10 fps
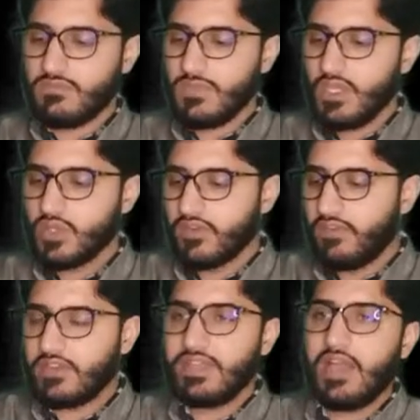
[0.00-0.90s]
So
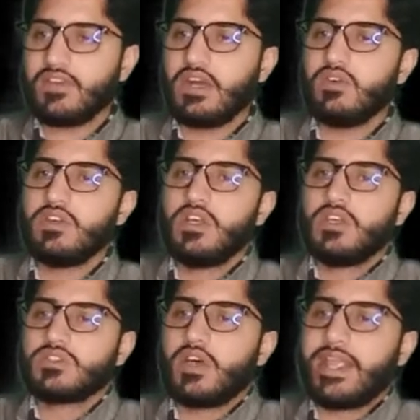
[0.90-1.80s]
what do we have now?
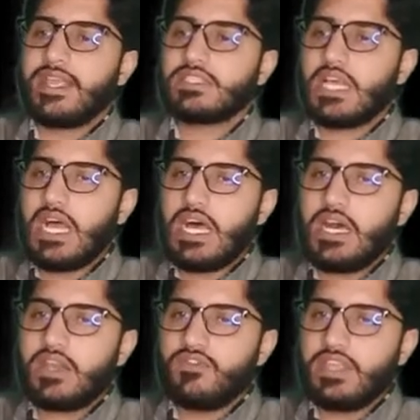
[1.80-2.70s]
So I guess
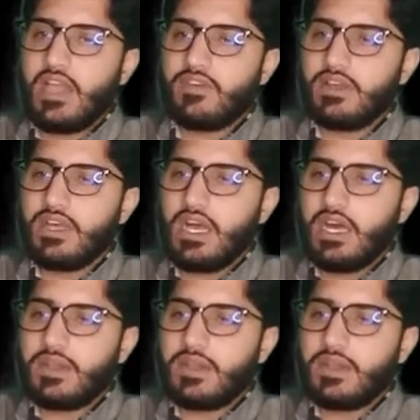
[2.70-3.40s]
R we have now R.